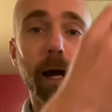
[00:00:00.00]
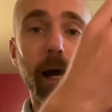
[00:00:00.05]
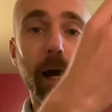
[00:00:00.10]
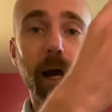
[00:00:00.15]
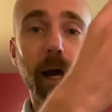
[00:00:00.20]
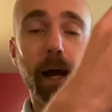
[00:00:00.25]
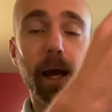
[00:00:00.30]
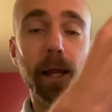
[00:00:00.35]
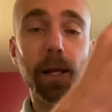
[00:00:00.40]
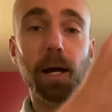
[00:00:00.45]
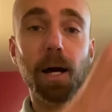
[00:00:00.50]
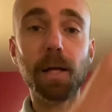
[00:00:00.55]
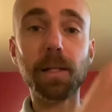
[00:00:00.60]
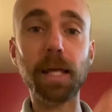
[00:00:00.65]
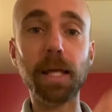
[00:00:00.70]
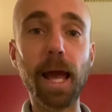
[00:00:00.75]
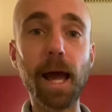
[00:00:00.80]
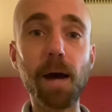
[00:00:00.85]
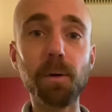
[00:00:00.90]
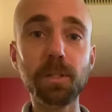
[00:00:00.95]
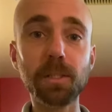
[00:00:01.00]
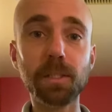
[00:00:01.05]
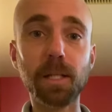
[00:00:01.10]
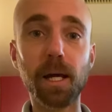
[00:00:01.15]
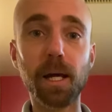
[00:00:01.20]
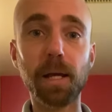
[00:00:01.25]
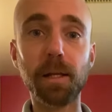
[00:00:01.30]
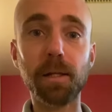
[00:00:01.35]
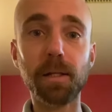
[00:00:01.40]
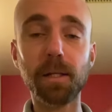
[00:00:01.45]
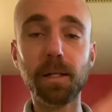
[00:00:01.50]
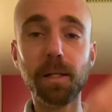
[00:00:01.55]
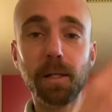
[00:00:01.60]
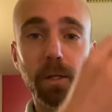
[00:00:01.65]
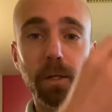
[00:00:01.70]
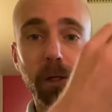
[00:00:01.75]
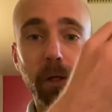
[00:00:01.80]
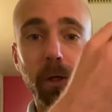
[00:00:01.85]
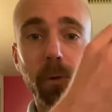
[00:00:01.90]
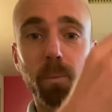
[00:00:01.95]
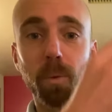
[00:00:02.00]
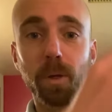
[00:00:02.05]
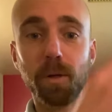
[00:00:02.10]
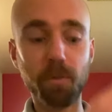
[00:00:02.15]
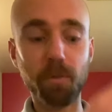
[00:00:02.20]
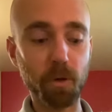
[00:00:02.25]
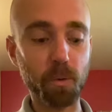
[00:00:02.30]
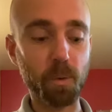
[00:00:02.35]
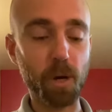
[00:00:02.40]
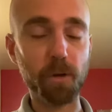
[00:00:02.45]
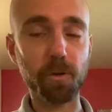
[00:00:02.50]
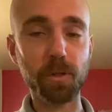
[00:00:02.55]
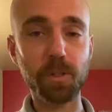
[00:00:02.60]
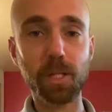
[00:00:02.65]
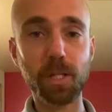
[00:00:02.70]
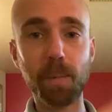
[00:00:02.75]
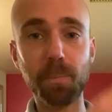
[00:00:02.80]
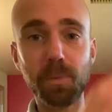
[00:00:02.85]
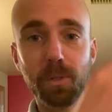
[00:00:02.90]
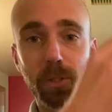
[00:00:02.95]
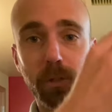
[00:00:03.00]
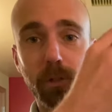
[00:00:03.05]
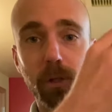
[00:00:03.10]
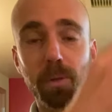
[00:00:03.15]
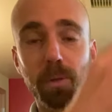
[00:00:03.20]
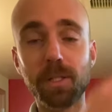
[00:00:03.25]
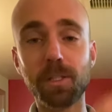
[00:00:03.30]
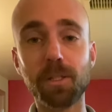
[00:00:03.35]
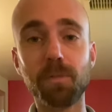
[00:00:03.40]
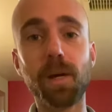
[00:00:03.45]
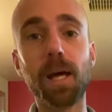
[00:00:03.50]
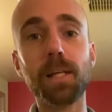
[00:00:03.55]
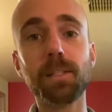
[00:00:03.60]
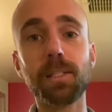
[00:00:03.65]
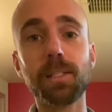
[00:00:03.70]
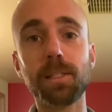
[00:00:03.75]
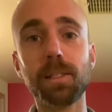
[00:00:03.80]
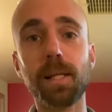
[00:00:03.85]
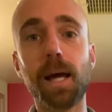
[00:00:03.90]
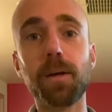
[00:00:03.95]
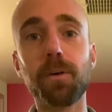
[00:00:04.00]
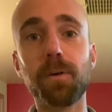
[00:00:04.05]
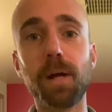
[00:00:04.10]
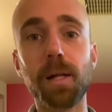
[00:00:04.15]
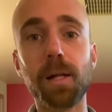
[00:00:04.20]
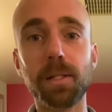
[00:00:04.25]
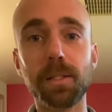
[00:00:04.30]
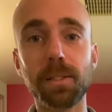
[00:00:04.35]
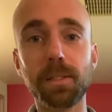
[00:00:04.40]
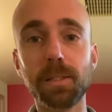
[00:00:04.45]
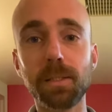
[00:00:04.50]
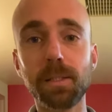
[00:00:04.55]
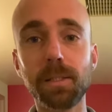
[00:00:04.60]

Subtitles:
and on the outside, one of the quadriceps known as the vastus lateralis.